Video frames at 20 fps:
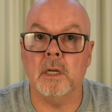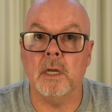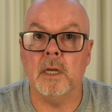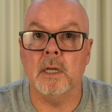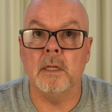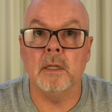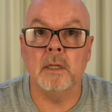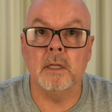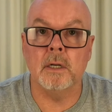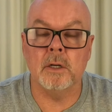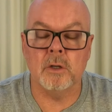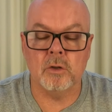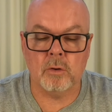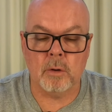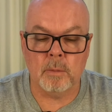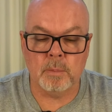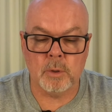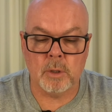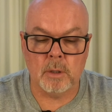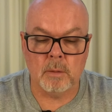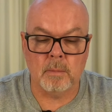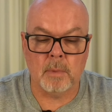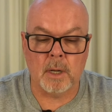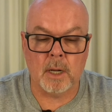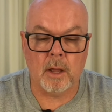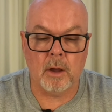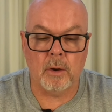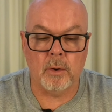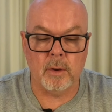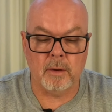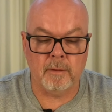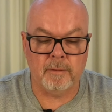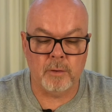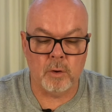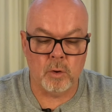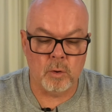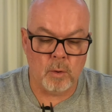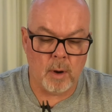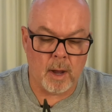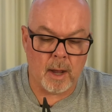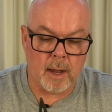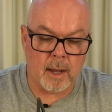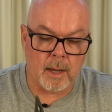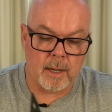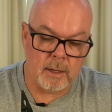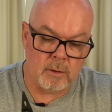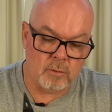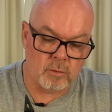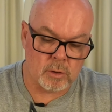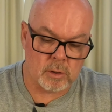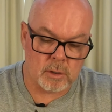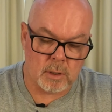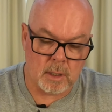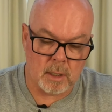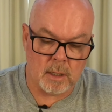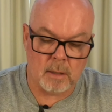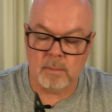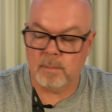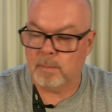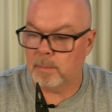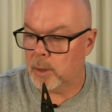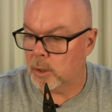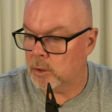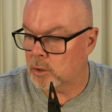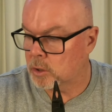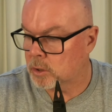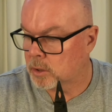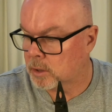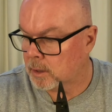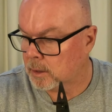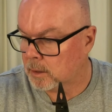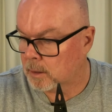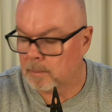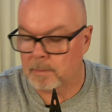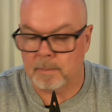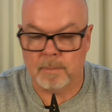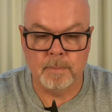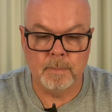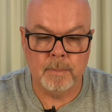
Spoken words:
in the description below if you are interested in purchasing them.